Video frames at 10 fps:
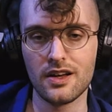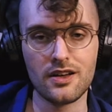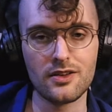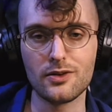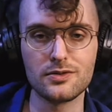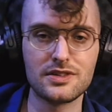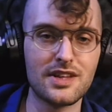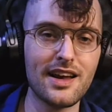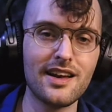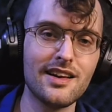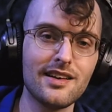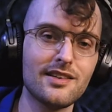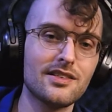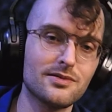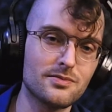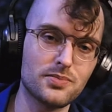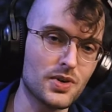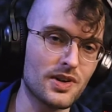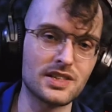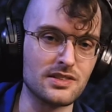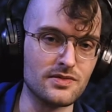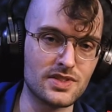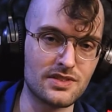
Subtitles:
those dang progressives,